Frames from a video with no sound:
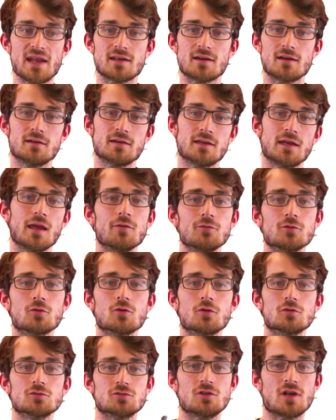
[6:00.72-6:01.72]
better if you
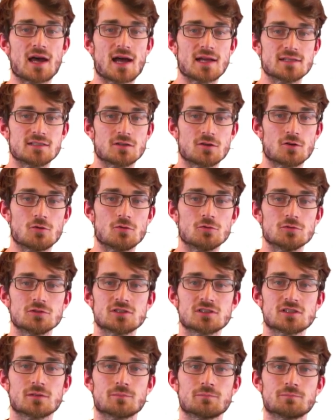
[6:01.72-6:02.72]
go to larger
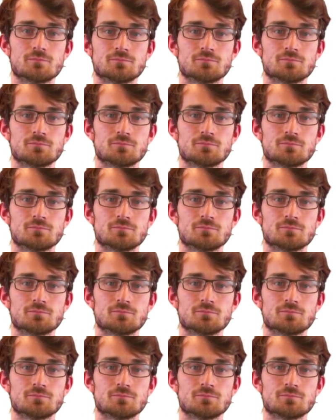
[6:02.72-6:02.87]
codes.